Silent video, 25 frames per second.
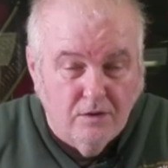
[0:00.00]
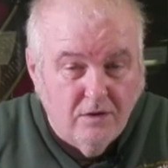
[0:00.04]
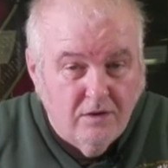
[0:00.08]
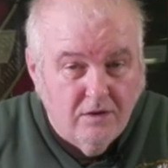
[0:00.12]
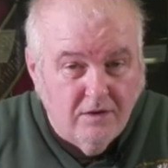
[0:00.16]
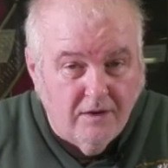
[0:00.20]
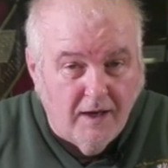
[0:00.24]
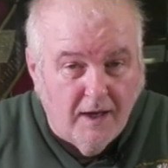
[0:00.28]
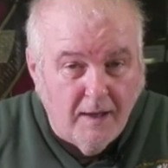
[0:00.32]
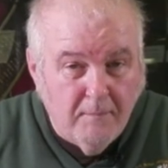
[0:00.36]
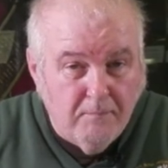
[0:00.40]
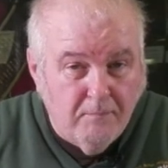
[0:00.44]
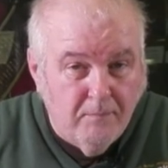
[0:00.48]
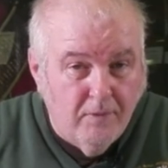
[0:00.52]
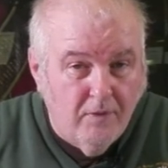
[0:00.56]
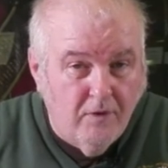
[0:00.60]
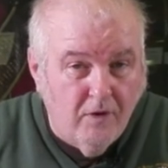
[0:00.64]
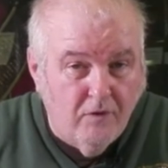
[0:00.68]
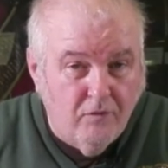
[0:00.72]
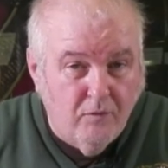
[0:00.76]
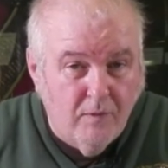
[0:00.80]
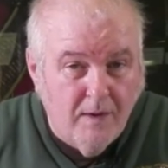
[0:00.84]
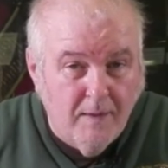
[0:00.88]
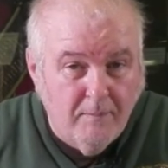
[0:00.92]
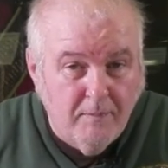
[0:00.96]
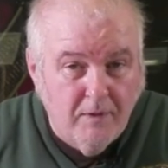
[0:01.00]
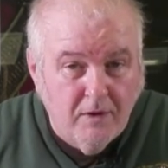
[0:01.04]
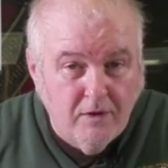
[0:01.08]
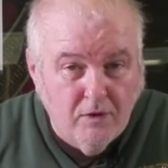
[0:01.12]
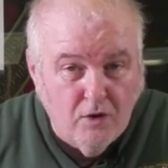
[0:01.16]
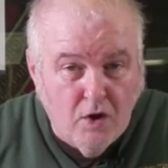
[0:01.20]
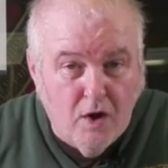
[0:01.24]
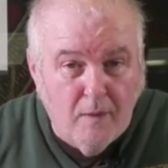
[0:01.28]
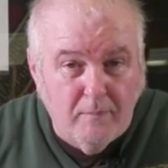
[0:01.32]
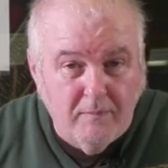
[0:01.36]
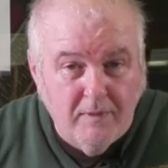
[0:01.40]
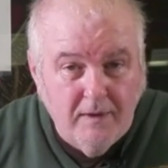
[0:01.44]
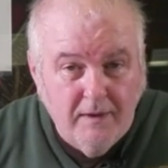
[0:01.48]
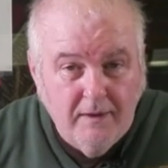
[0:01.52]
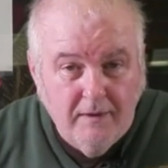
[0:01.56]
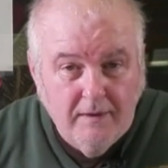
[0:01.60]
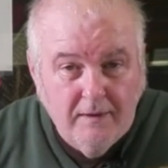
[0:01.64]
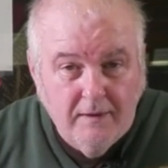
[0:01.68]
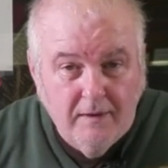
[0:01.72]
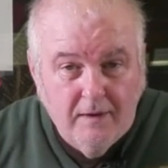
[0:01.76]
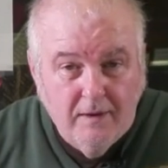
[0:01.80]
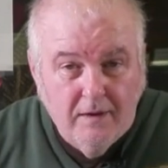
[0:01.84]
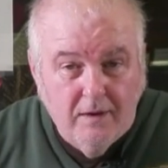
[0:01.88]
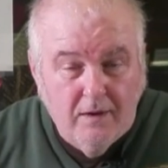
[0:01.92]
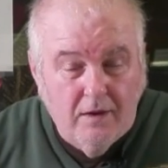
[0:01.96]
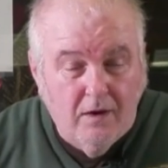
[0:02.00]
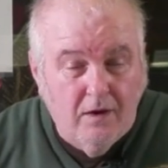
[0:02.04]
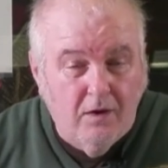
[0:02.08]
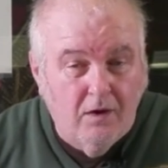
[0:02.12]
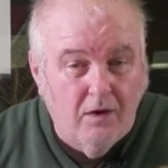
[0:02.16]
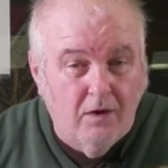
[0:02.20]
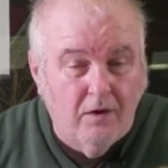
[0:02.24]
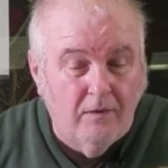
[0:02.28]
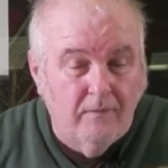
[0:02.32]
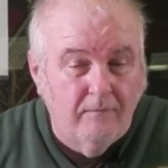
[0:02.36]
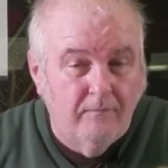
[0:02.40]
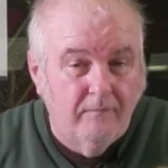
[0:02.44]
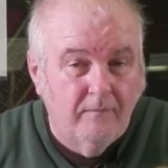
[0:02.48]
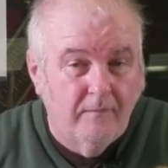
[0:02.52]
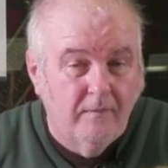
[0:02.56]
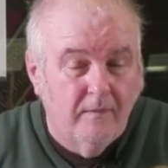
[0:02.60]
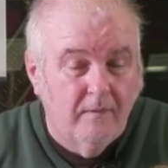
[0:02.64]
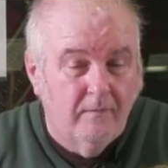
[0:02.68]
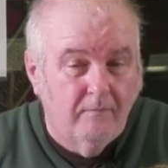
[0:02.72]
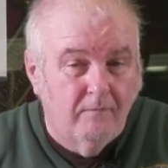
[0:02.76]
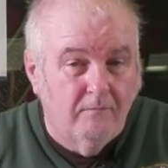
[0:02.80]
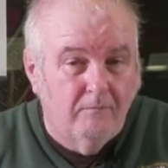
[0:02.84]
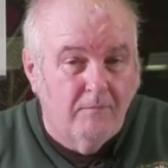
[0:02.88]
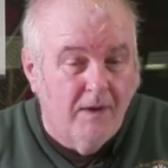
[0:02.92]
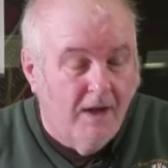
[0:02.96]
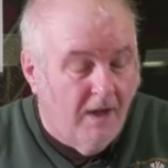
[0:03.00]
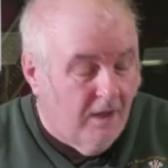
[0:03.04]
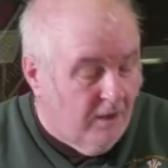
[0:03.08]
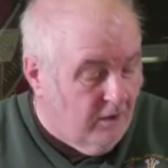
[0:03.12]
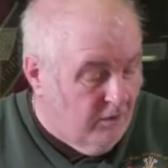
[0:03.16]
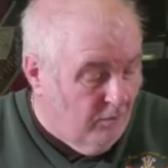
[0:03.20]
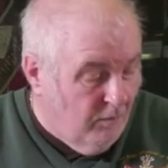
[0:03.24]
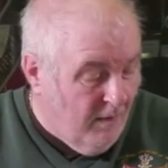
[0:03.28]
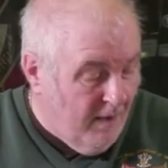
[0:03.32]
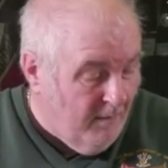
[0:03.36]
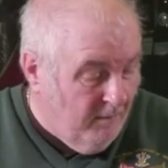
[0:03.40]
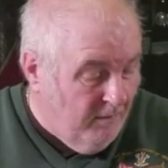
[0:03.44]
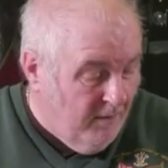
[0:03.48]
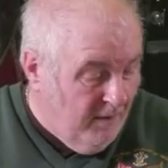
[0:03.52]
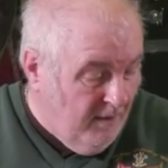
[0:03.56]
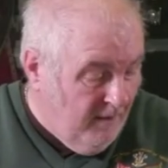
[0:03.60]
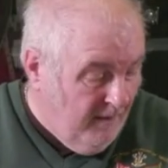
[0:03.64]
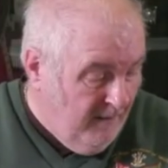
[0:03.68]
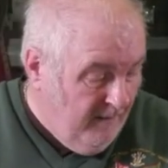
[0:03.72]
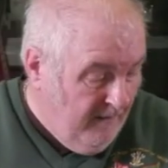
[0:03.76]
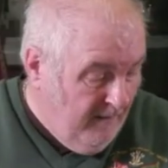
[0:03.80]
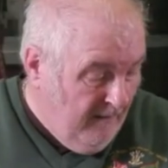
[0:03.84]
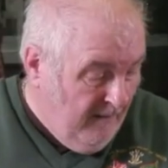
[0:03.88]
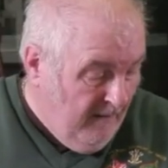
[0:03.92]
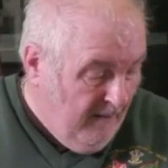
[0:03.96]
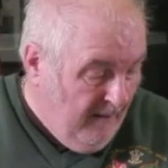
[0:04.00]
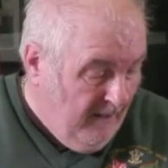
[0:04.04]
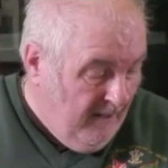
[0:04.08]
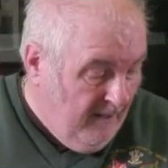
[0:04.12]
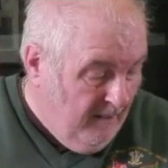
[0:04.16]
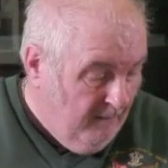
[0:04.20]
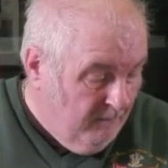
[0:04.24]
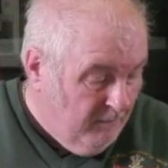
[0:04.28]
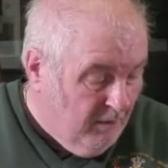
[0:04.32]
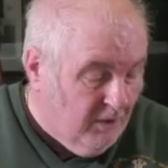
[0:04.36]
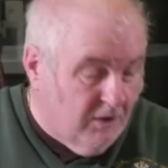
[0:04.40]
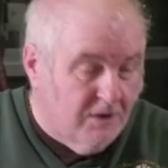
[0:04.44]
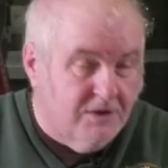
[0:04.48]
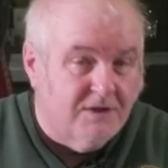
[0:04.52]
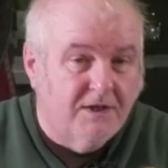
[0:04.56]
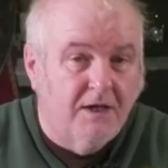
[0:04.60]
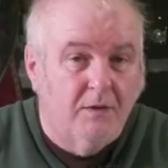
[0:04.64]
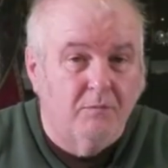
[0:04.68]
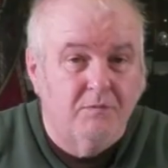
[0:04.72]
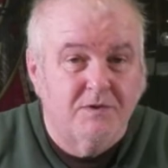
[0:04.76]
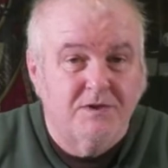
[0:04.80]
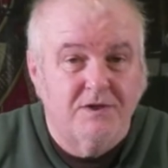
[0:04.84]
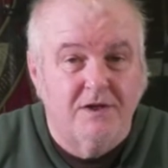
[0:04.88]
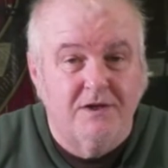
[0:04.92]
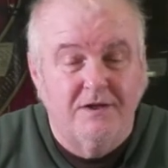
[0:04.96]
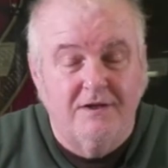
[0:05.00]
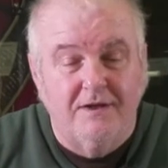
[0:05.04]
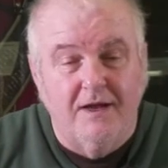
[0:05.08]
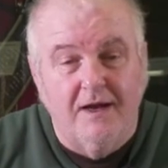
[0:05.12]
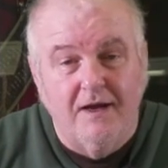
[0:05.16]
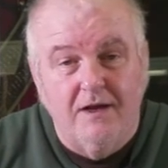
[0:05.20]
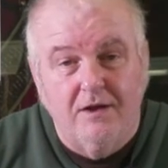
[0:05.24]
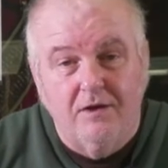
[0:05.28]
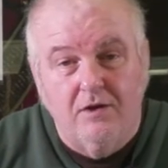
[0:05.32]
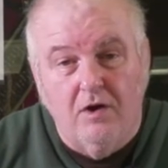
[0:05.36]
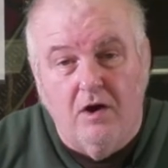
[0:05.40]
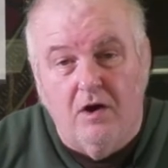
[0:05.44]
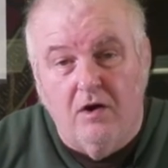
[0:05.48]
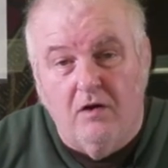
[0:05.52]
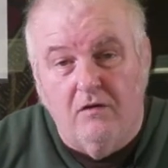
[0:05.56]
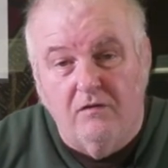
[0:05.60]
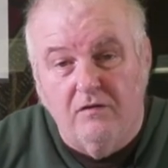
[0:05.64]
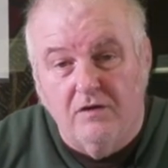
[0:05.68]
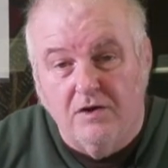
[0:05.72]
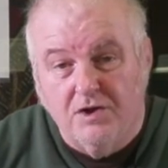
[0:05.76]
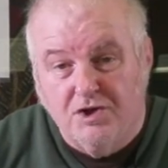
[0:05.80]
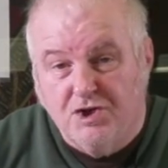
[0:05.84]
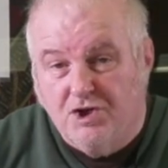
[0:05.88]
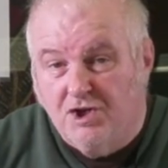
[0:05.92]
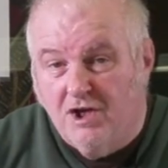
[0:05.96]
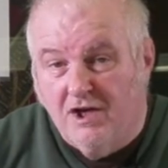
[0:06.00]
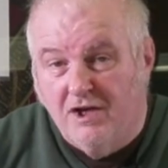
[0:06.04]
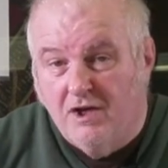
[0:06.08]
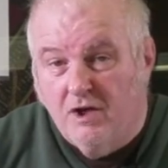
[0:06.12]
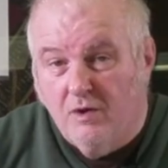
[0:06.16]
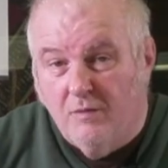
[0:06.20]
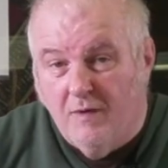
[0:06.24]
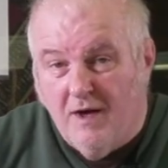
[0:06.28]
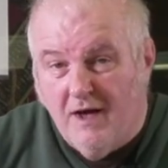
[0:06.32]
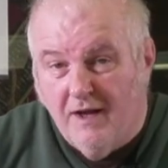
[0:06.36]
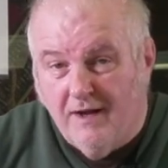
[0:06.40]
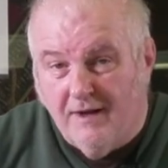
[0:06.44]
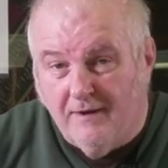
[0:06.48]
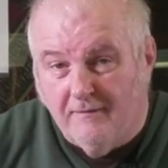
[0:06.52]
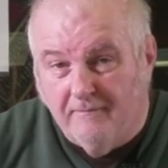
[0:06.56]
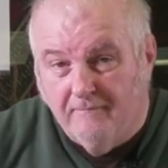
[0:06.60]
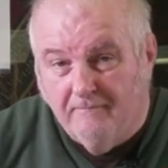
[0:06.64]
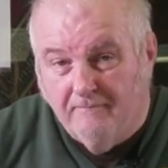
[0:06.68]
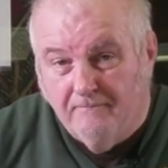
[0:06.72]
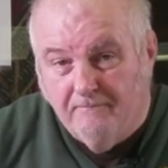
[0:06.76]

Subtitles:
type of weapon, copy or marker weapon, because that was the date of Shirandawana.